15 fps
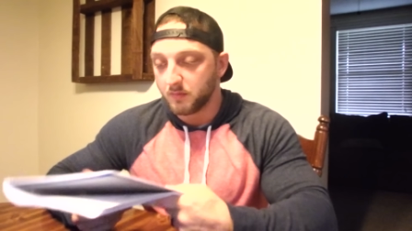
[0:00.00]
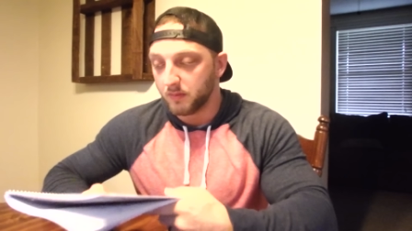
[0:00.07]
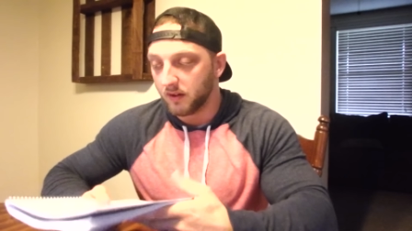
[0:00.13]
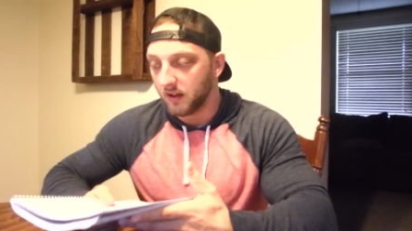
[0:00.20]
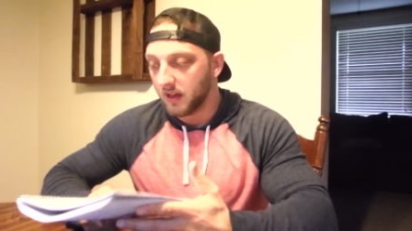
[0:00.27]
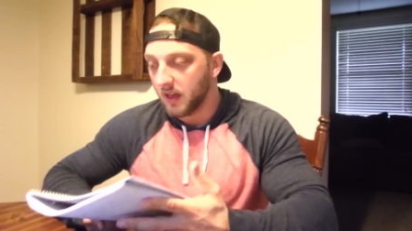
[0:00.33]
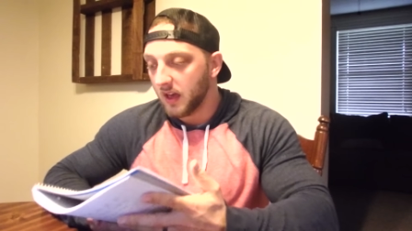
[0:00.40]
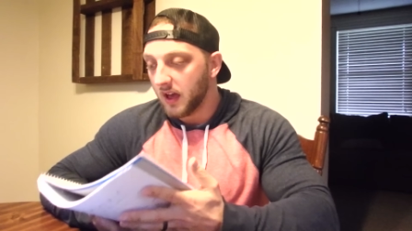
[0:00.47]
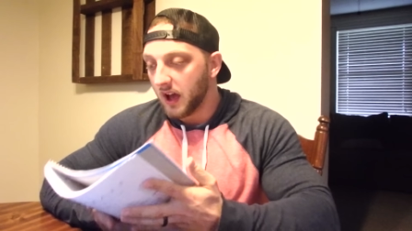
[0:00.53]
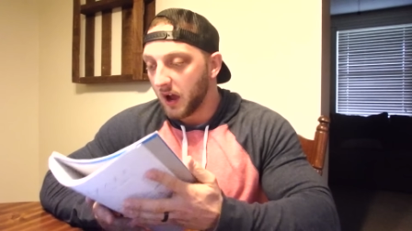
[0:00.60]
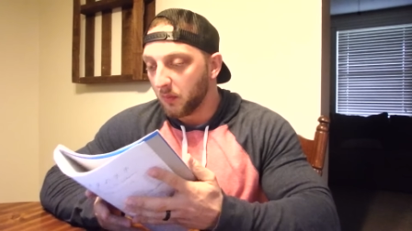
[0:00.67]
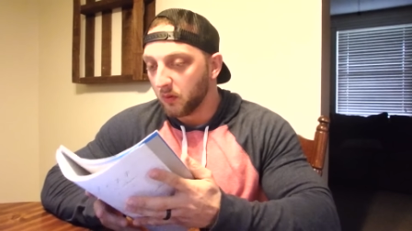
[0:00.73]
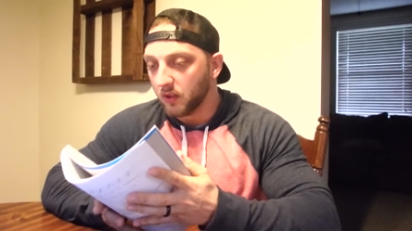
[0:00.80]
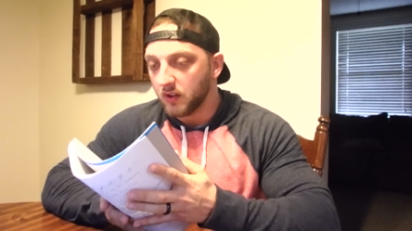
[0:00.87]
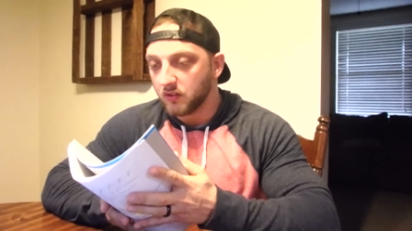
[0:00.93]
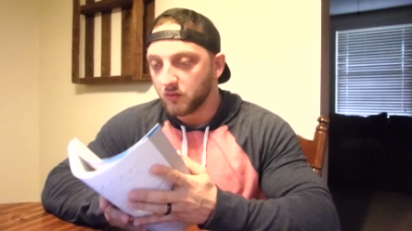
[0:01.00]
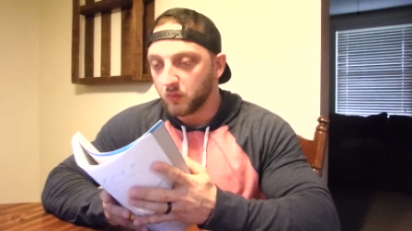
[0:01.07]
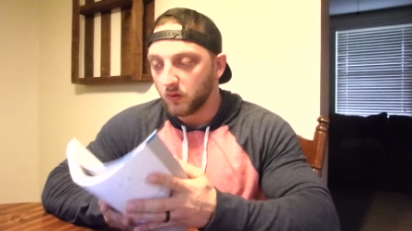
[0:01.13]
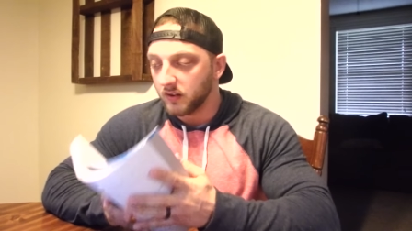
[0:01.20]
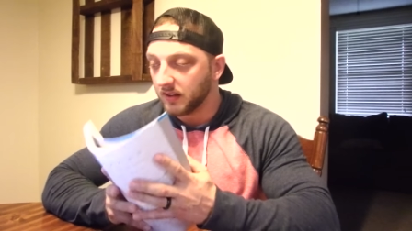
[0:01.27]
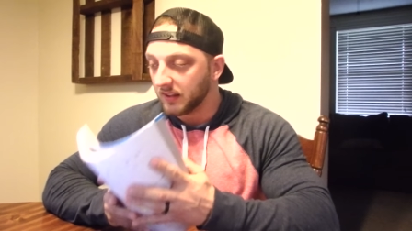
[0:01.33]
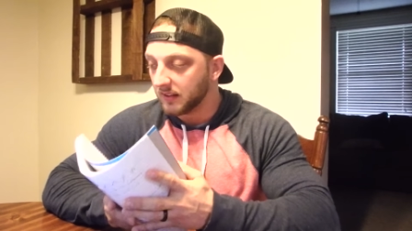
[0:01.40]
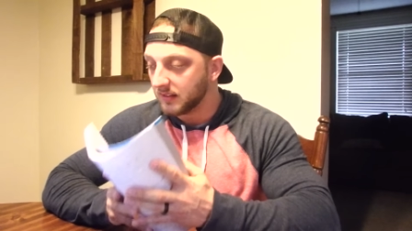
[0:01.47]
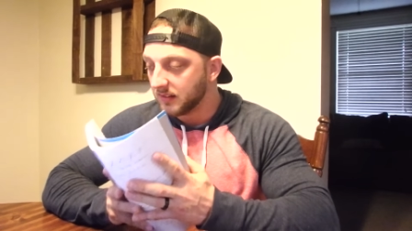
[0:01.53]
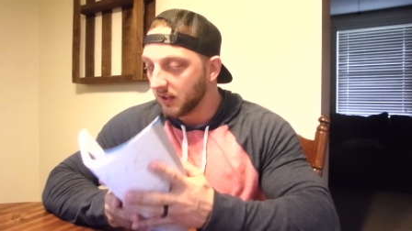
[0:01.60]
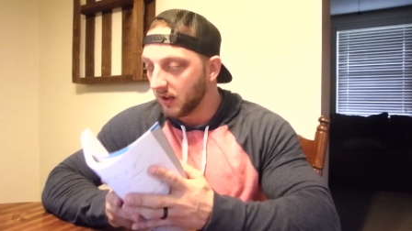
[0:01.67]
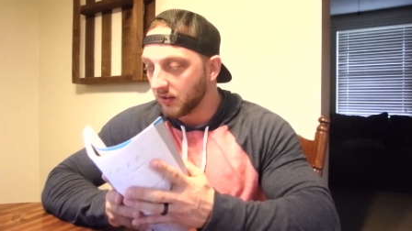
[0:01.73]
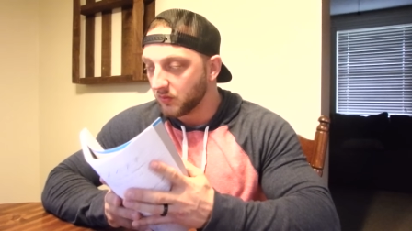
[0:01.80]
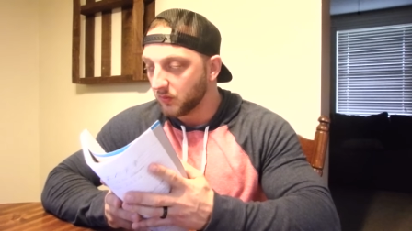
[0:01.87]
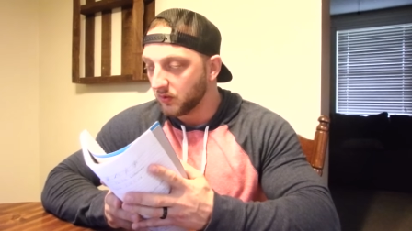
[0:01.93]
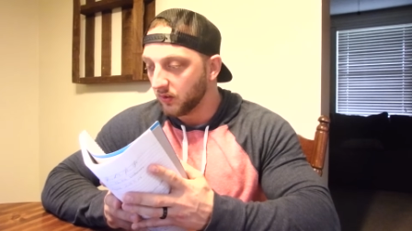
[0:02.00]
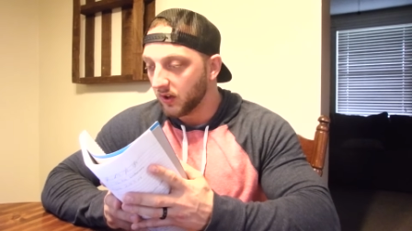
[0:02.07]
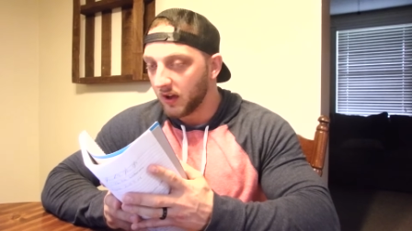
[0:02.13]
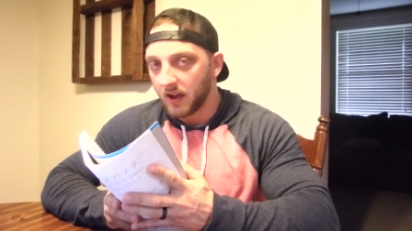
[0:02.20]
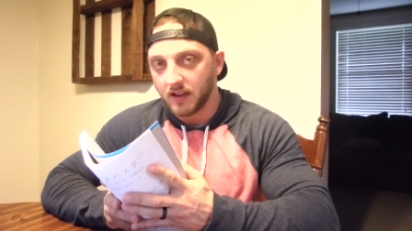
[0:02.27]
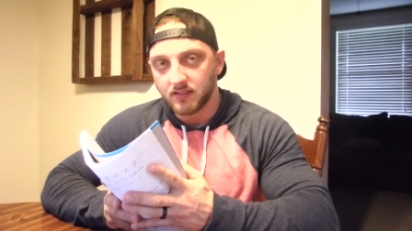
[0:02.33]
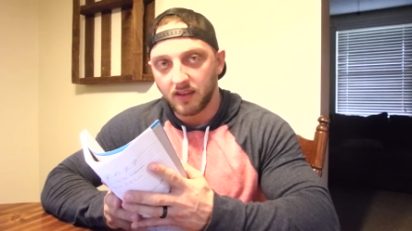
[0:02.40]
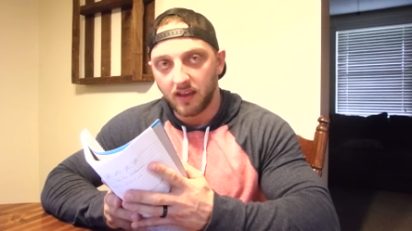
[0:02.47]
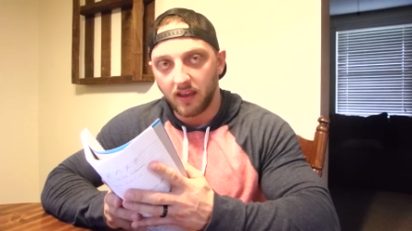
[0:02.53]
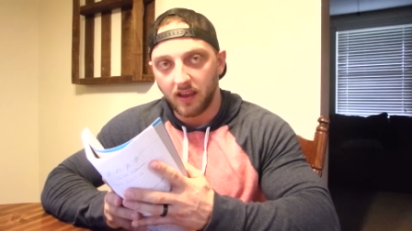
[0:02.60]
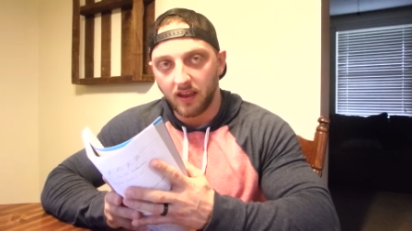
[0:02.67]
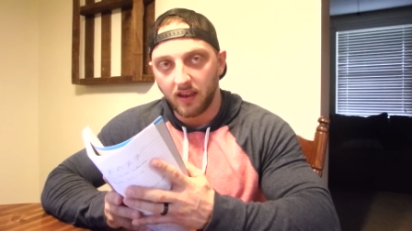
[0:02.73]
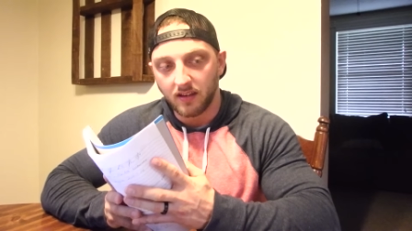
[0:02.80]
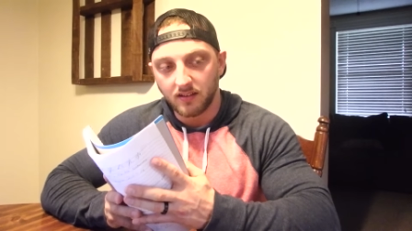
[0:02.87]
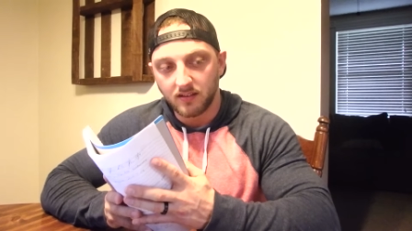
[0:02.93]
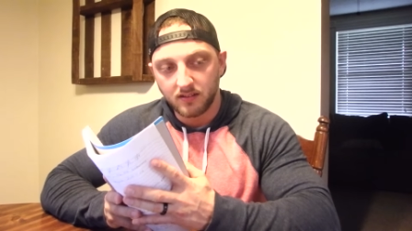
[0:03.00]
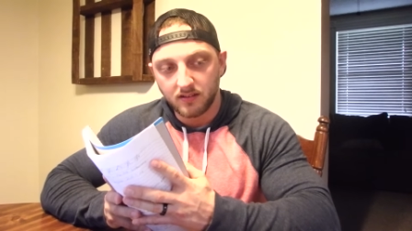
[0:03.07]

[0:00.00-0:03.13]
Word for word: but I really just wanted to touch with you guys, and